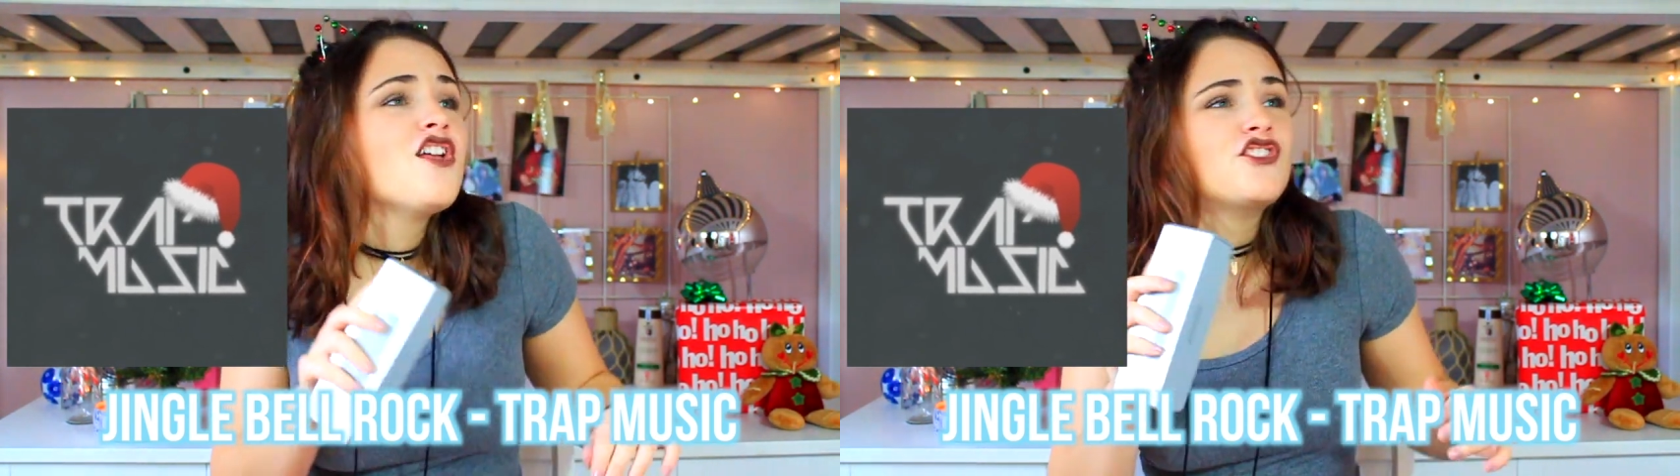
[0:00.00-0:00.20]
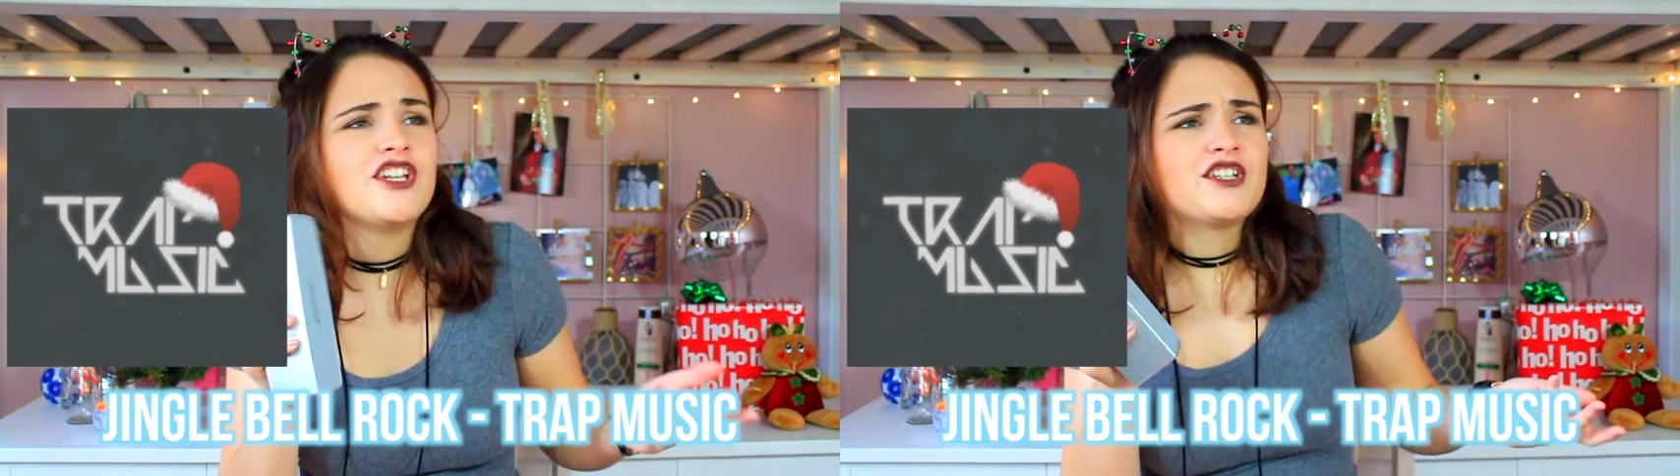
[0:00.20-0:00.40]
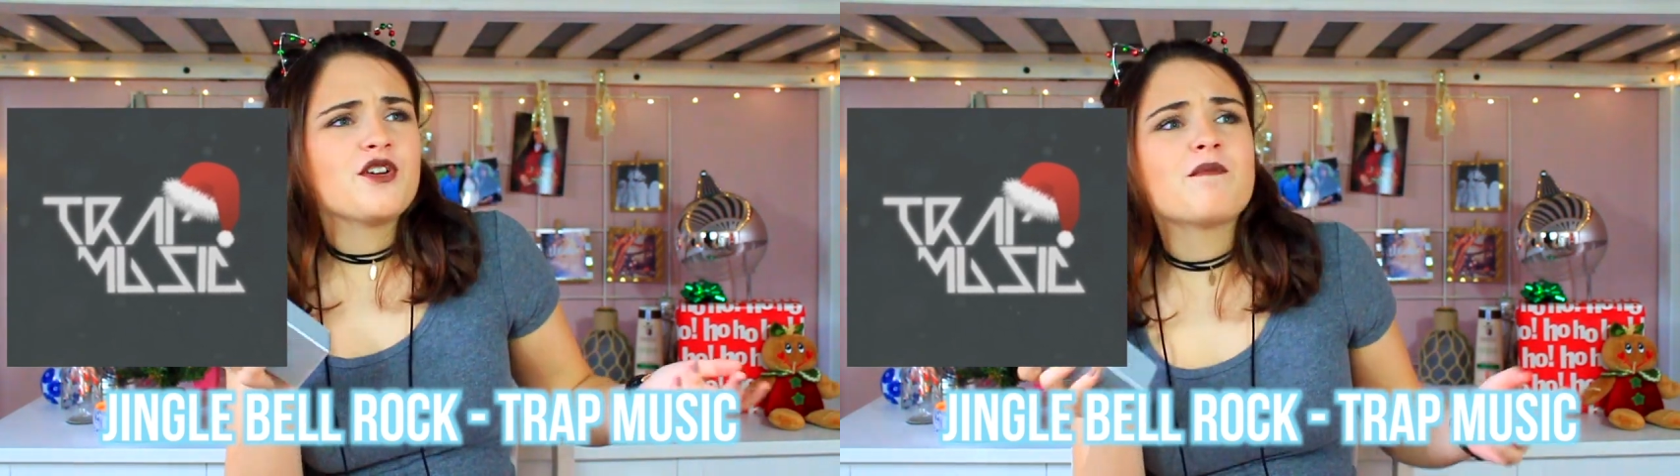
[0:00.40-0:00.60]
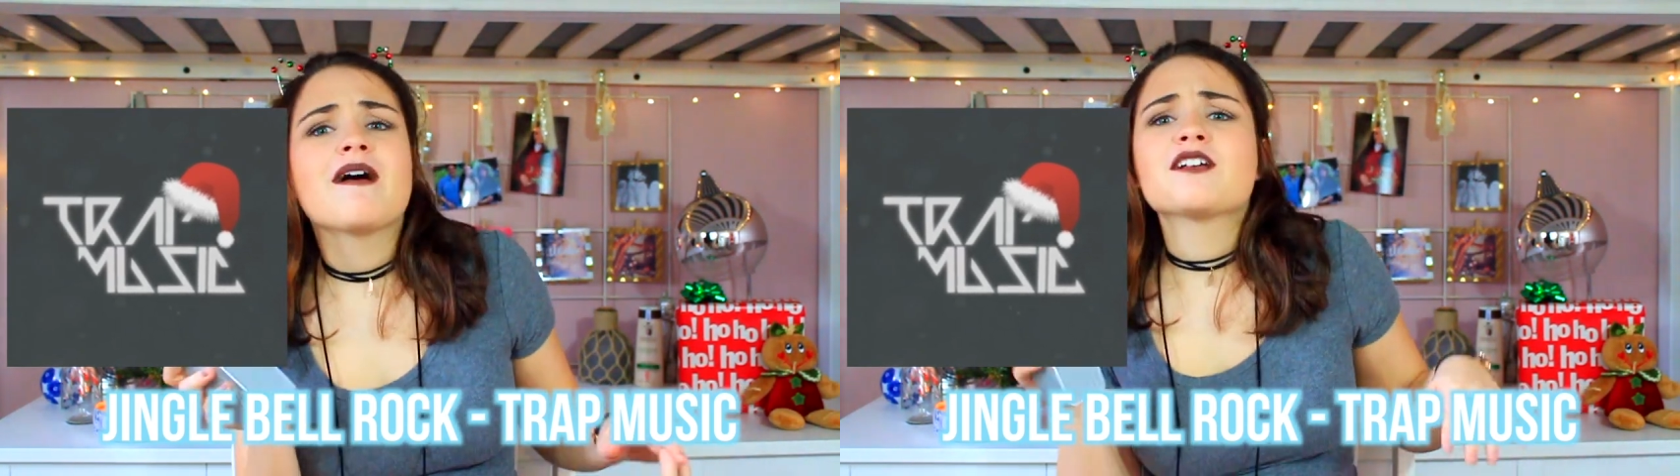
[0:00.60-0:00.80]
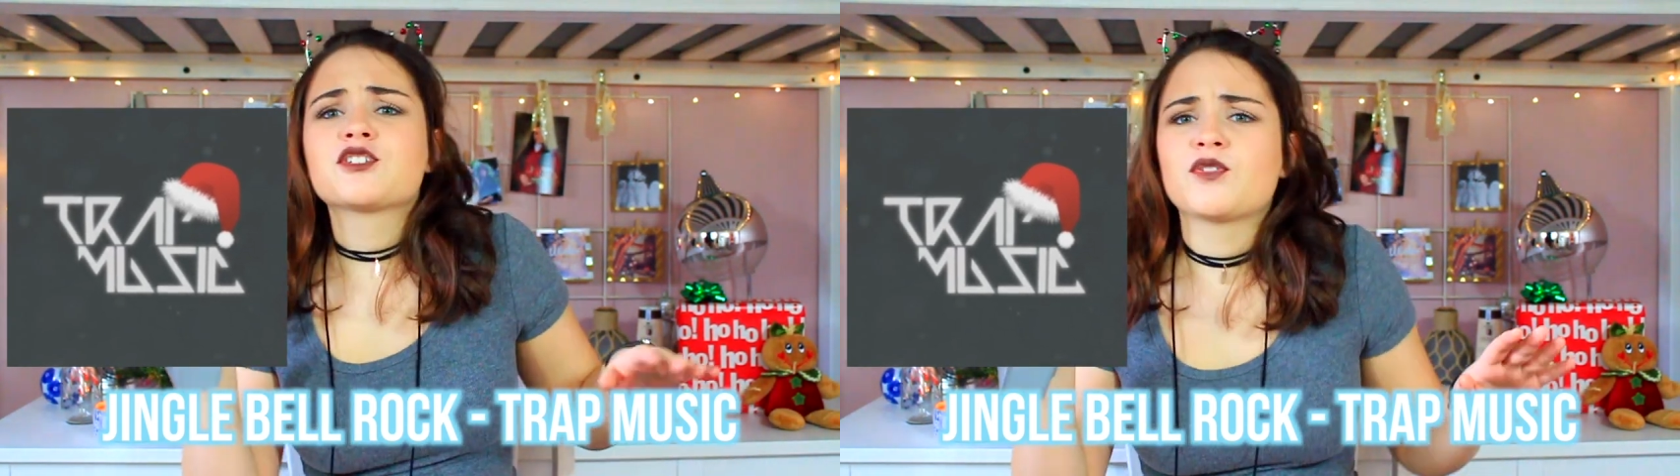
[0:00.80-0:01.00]
Jingle
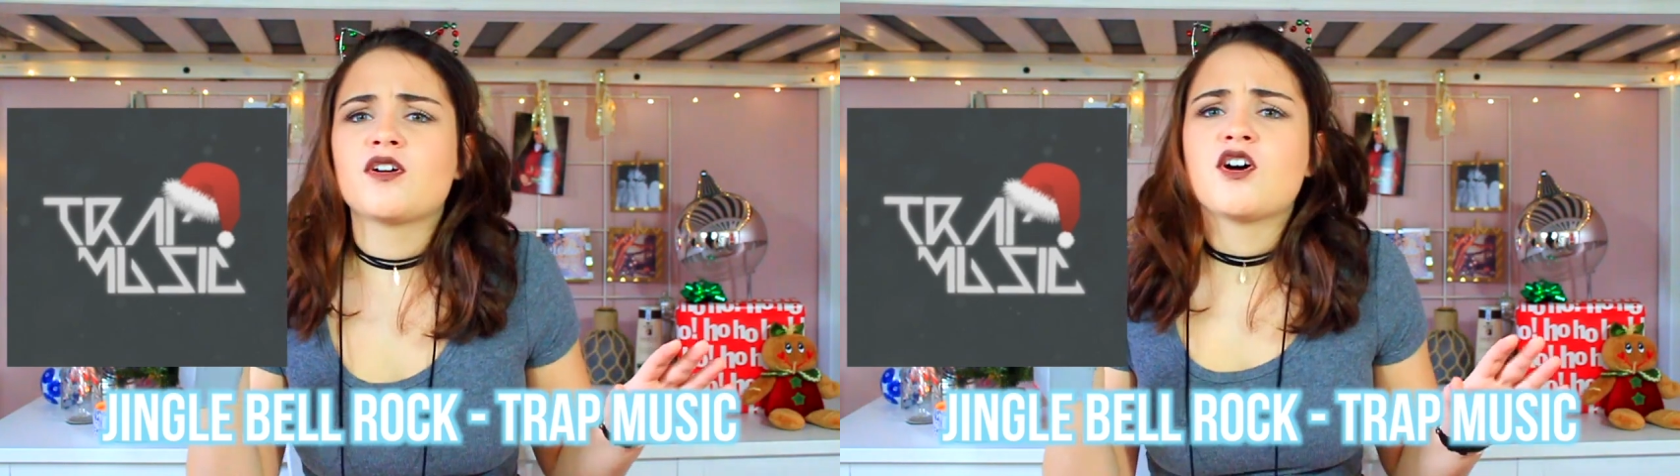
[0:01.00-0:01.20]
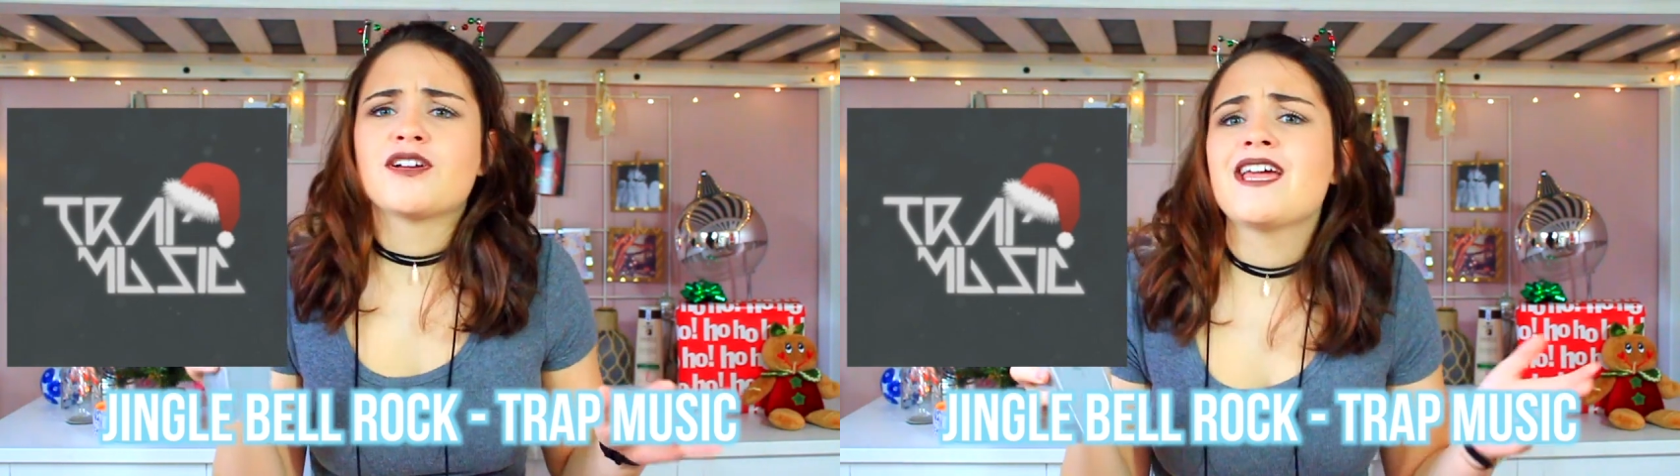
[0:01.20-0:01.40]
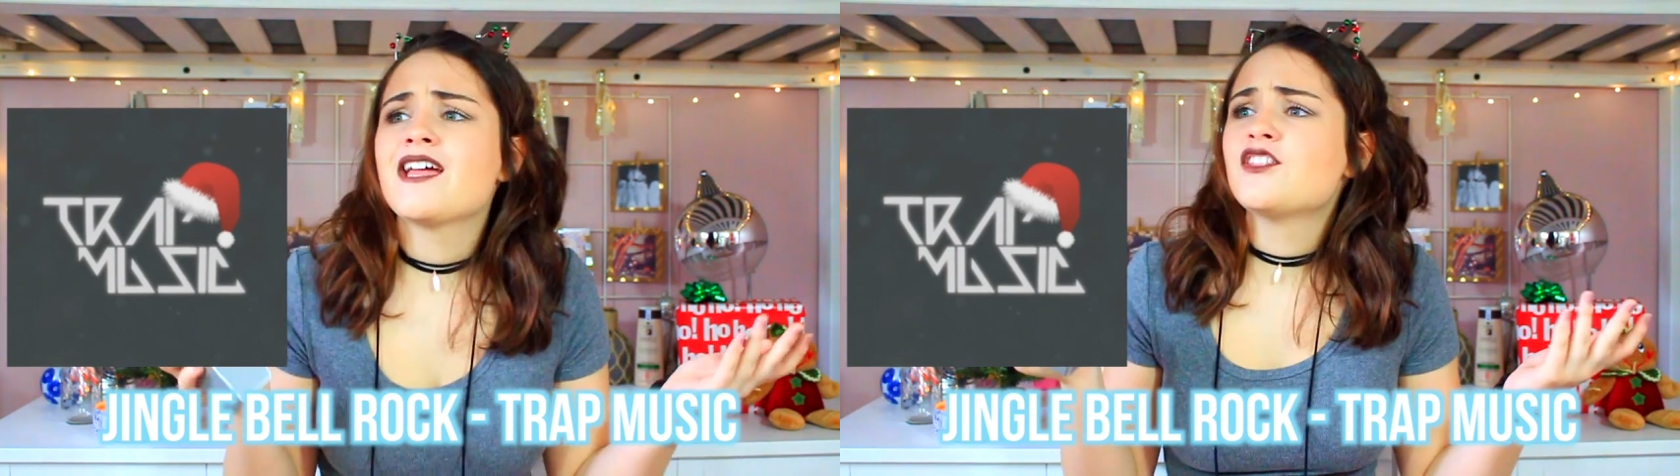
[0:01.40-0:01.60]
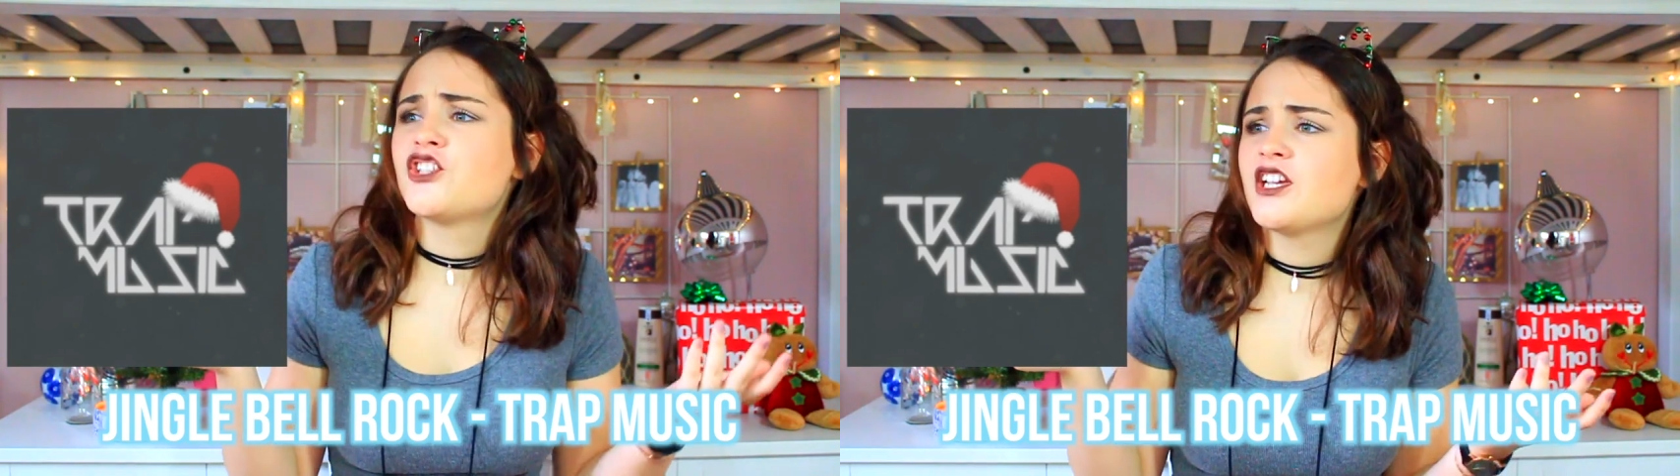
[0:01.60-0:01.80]
bells swing and